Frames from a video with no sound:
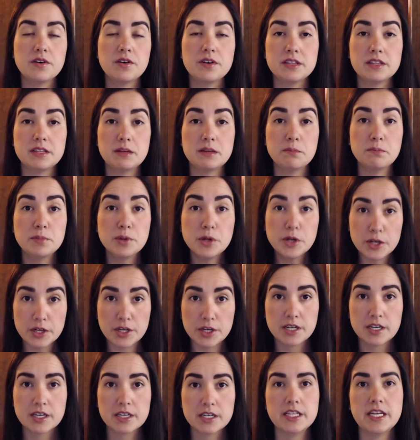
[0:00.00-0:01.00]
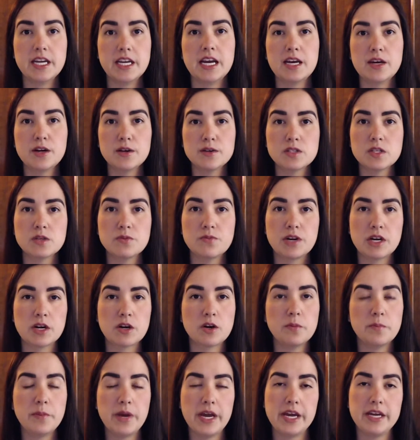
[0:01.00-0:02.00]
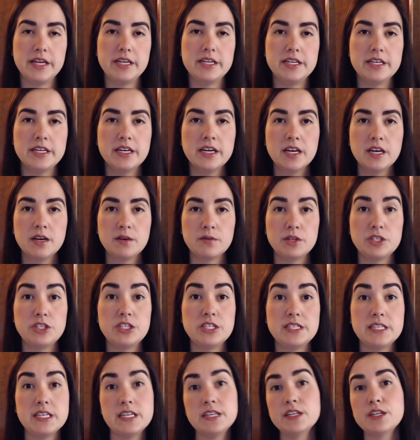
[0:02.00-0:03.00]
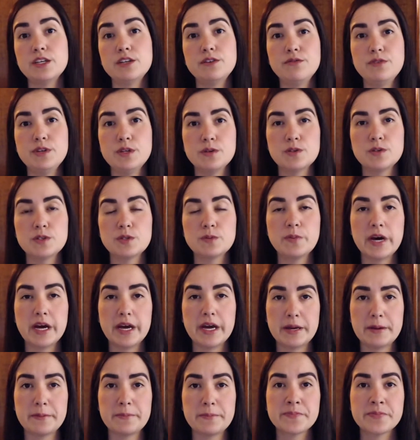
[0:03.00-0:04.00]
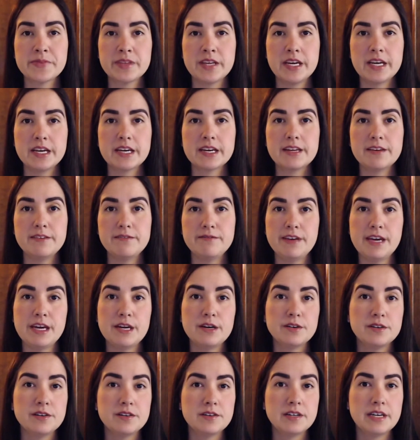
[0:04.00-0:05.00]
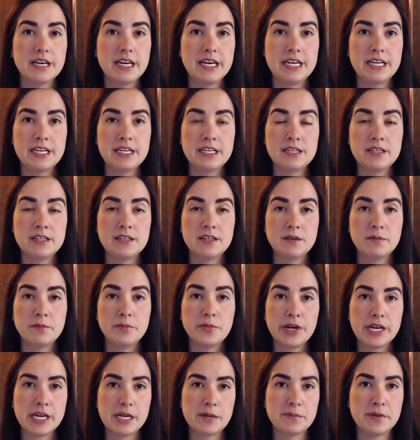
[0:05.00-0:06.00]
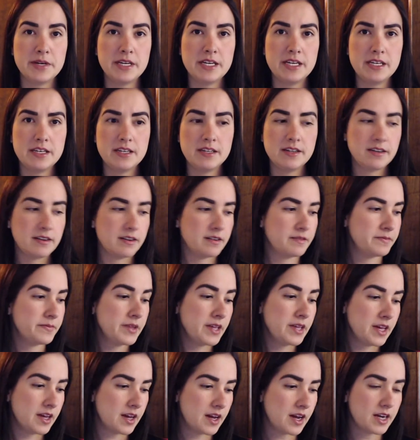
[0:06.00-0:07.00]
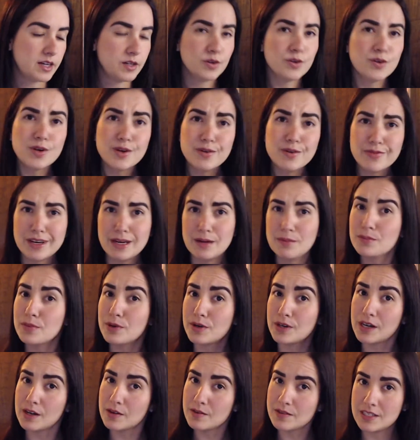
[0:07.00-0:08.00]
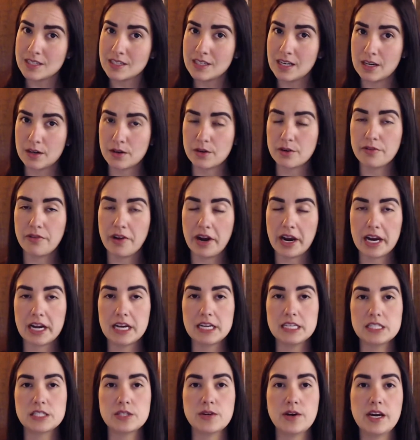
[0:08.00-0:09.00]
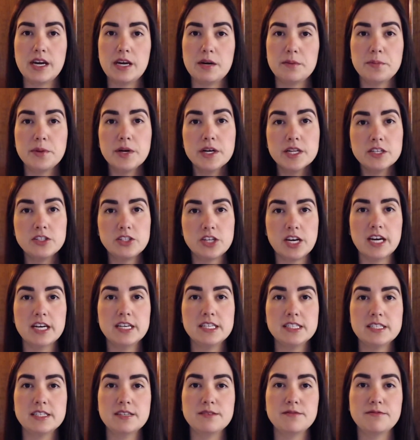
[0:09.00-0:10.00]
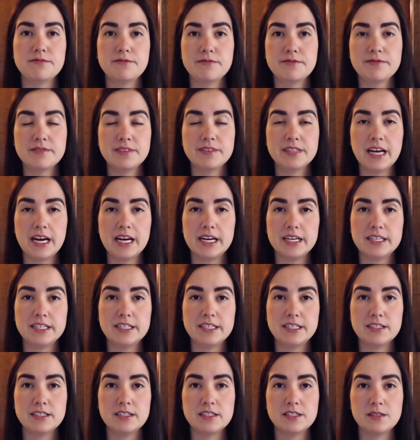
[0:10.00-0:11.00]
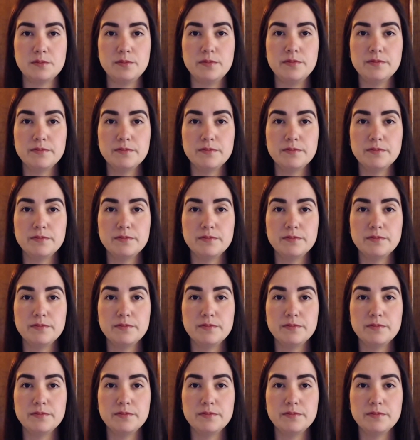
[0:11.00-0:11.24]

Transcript: the book that I also recommend, which is Interviews by Cavell and Brinkman. I don't know if I am pronouncing that correctly, so I apologize if that is